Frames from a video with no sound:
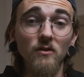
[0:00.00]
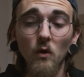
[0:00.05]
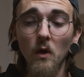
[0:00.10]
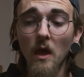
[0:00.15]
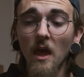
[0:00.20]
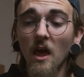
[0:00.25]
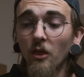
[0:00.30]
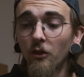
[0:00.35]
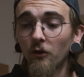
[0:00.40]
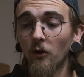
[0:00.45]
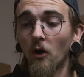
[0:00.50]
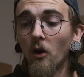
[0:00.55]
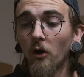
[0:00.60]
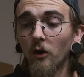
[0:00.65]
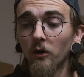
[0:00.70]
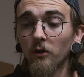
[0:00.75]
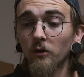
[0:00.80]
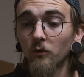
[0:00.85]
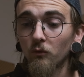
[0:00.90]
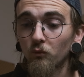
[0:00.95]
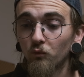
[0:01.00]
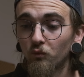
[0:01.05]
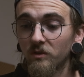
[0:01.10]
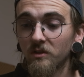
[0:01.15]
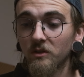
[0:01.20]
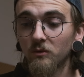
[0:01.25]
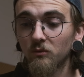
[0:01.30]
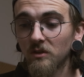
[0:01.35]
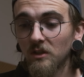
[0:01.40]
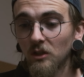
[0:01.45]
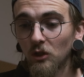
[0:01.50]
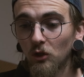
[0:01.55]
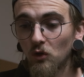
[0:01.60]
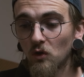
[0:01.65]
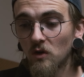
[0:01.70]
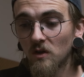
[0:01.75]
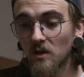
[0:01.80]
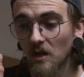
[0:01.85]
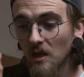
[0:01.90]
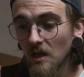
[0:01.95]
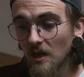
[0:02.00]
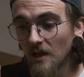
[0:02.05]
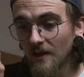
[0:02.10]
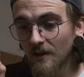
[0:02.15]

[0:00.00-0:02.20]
So there are really, really good